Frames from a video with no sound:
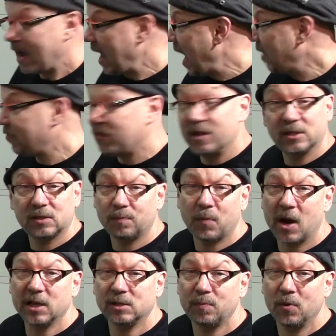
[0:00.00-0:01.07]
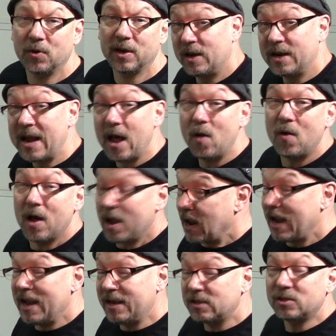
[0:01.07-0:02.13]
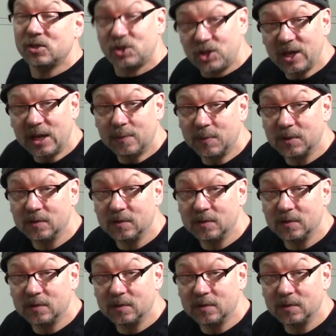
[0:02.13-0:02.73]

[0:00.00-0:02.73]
at this price point. Now, it isn't cheap.